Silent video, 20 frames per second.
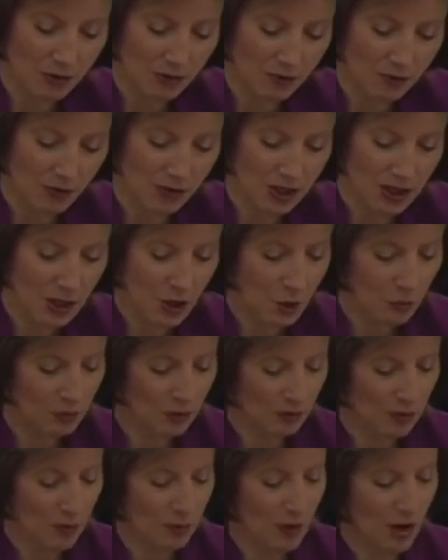for any opening
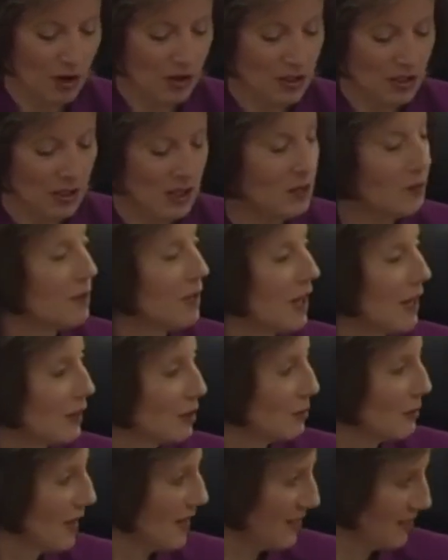remarks that he would like
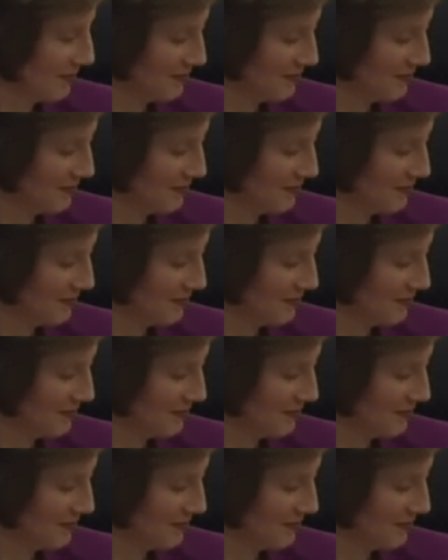to make.